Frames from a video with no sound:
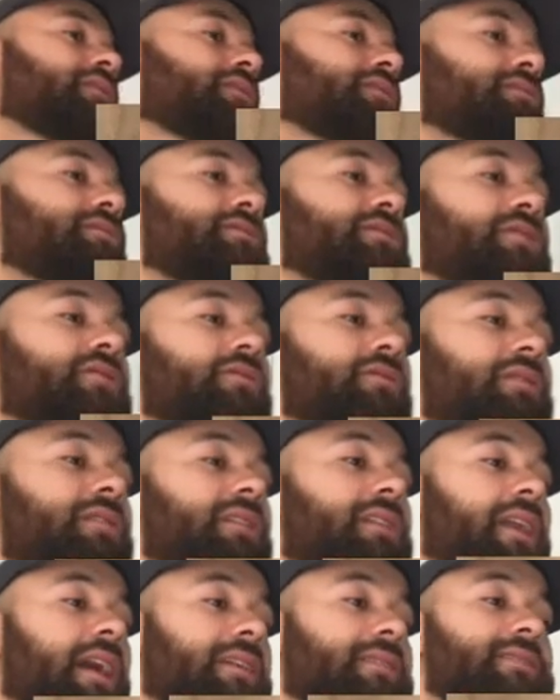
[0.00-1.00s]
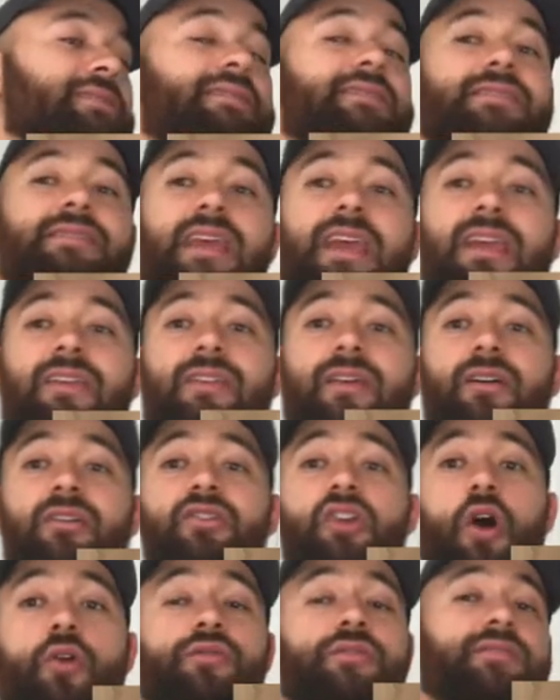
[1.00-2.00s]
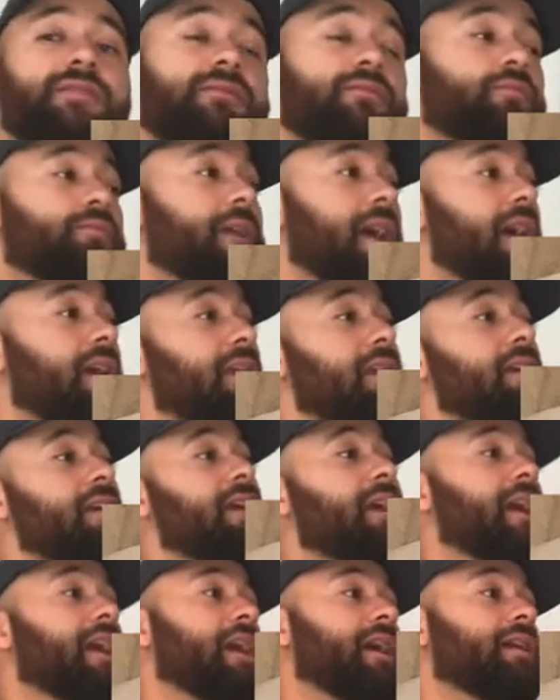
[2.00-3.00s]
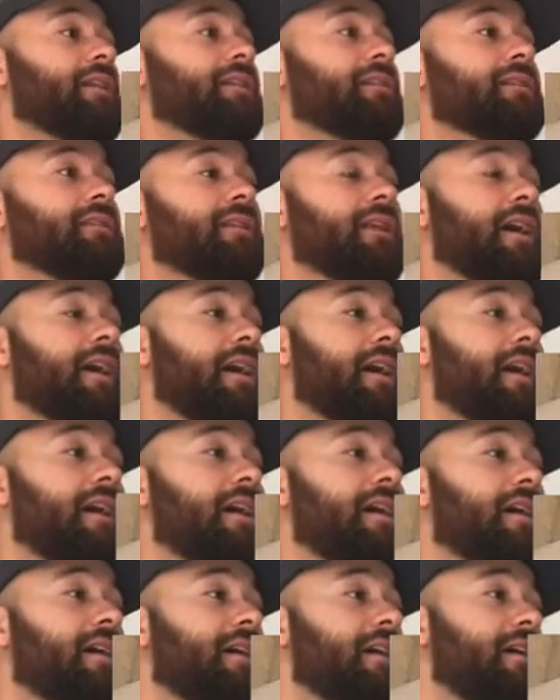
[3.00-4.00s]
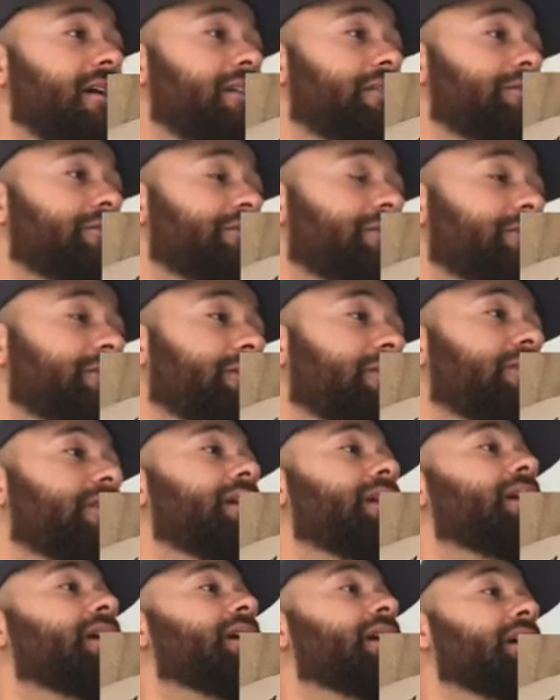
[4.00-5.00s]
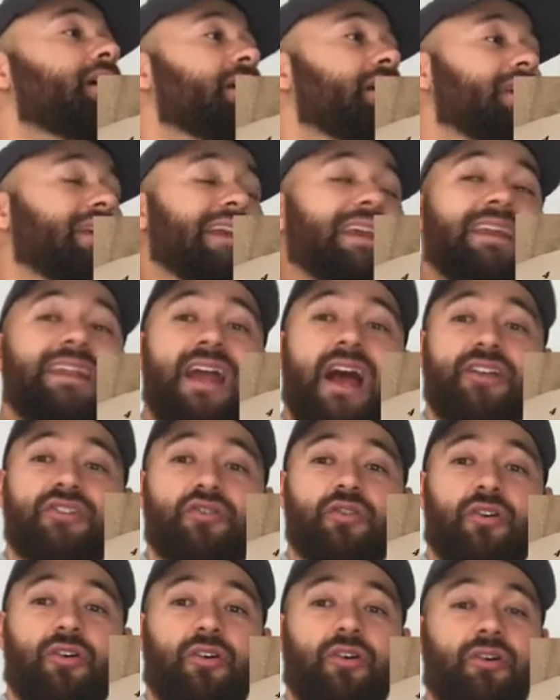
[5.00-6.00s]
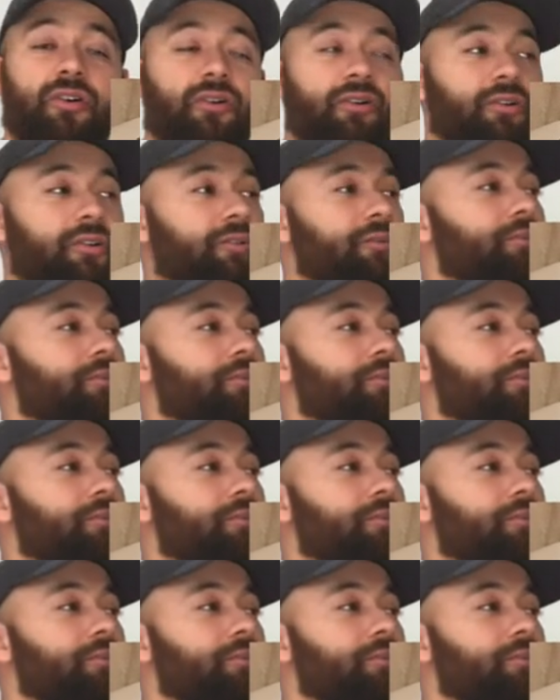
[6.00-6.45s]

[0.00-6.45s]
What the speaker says: 2. Let's say the notes. Ready? And F, E natural,